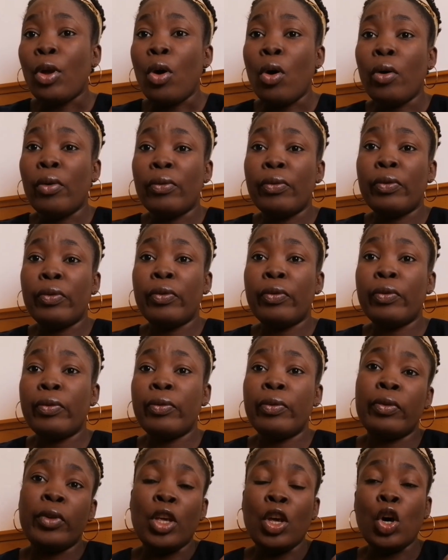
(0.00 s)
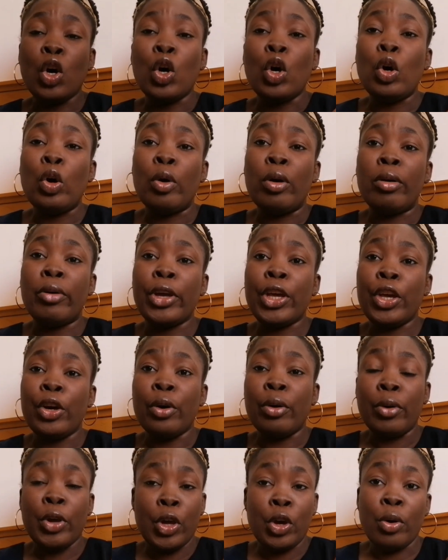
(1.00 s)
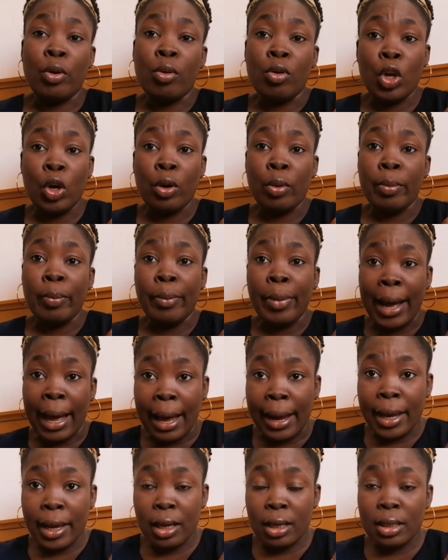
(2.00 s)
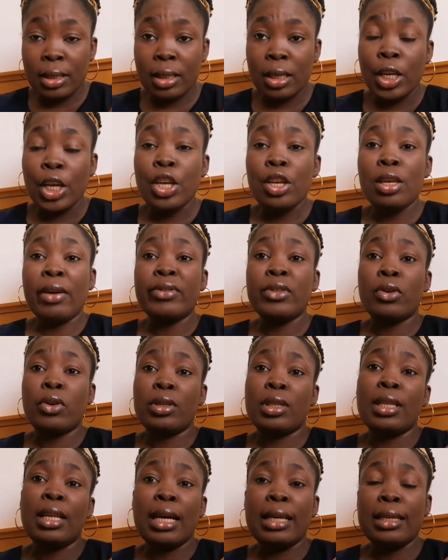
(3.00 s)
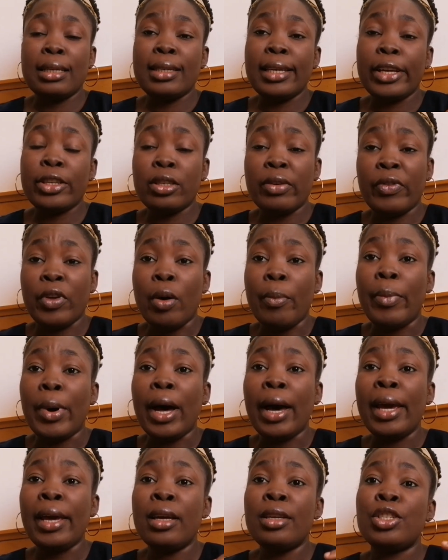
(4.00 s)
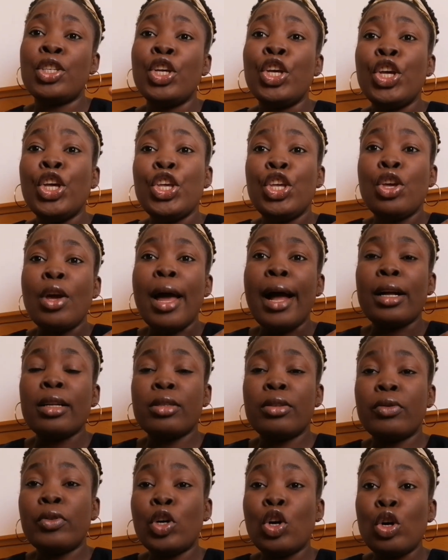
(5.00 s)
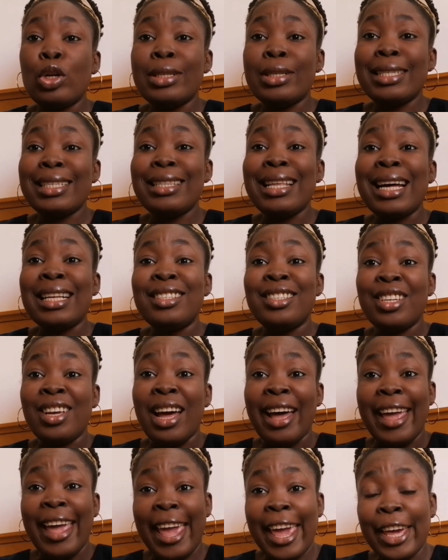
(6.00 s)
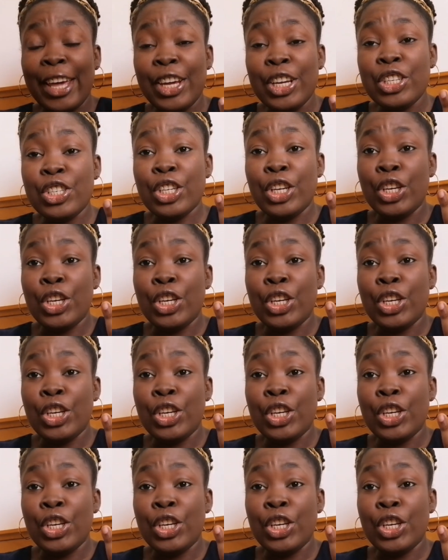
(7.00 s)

of your buyers. You have to consider the sex of your buyers. You have to consider their age,